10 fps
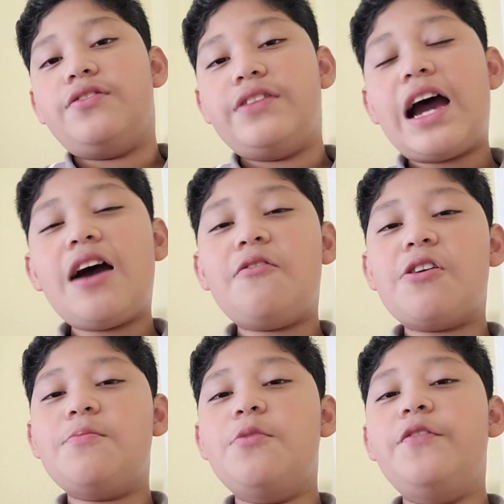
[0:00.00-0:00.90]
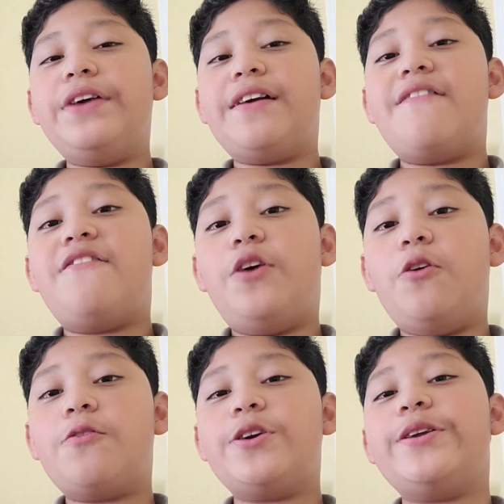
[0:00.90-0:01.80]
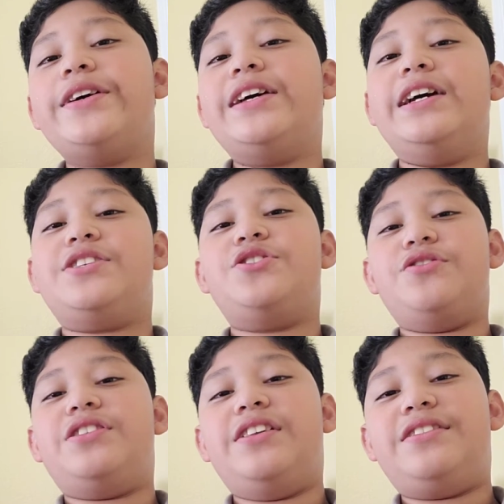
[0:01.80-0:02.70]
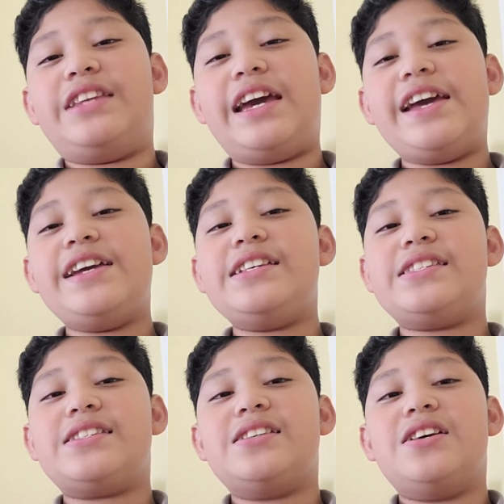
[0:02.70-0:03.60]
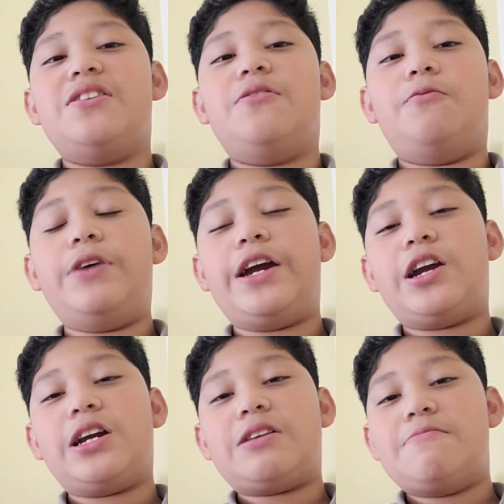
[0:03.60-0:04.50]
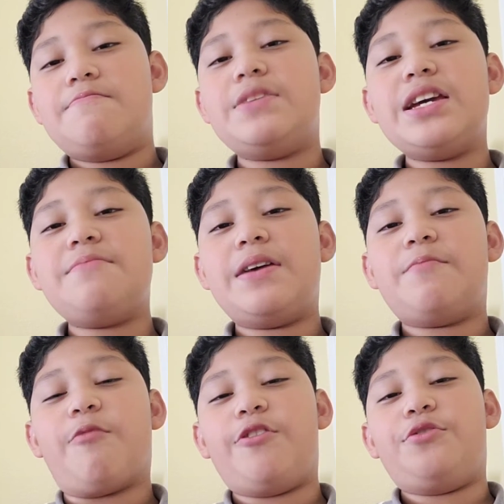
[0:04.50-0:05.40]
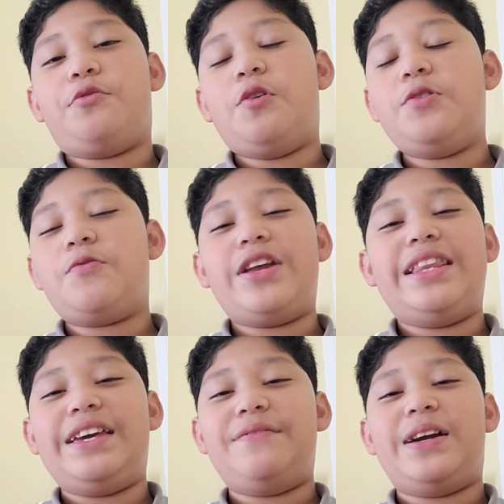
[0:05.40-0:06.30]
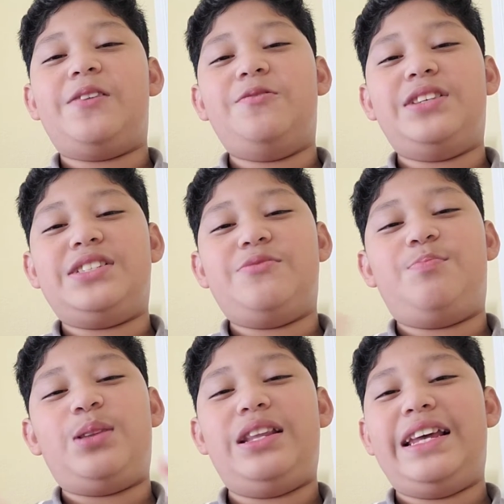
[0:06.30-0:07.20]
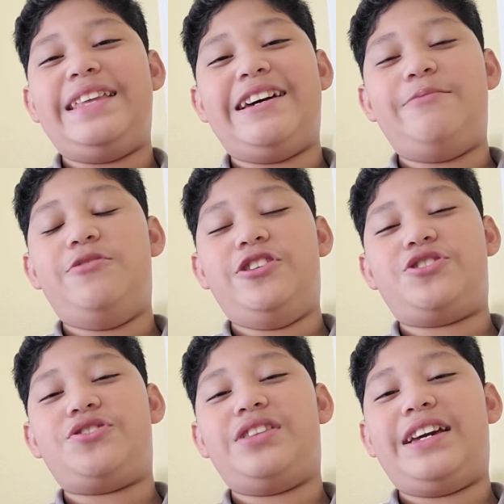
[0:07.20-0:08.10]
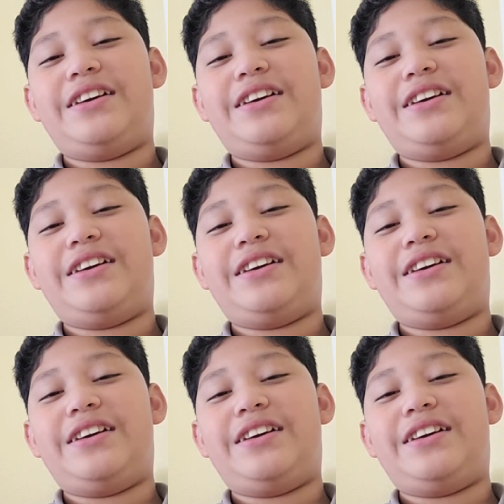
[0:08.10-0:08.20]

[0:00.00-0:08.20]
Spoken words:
now we're moving forward into the days where me and my brother weren't really even going to play that much.